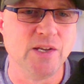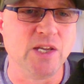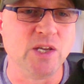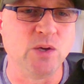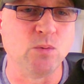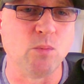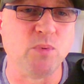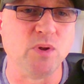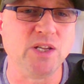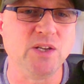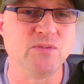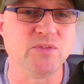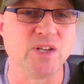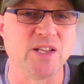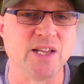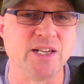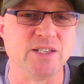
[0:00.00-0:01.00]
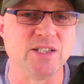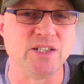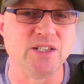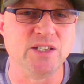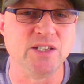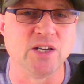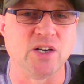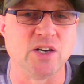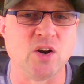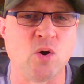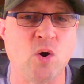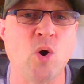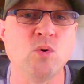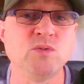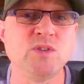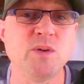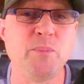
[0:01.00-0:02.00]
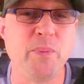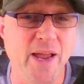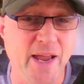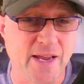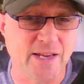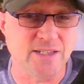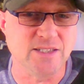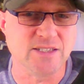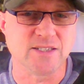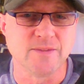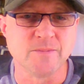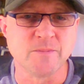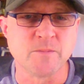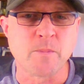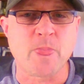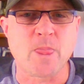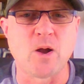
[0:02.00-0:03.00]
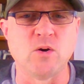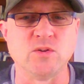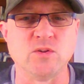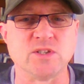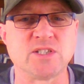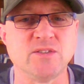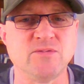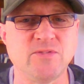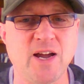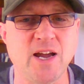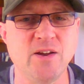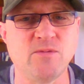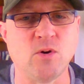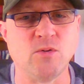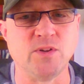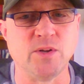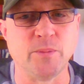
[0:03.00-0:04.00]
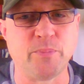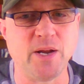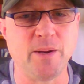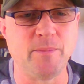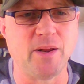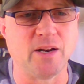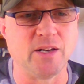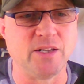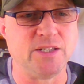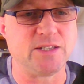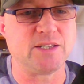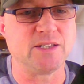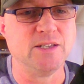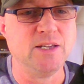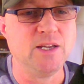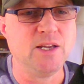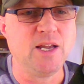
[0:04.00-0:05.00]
He will be leaving at the end of the year. It all depends on the survival in the Premier League.